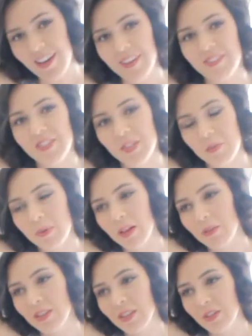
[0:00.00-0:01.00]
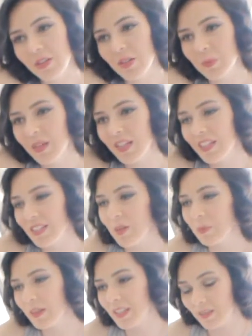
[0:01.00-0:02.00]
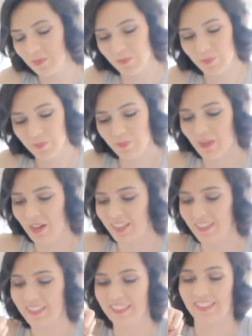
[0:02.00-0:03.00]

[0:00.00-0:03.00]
I'm so bad with USPS opening boxes.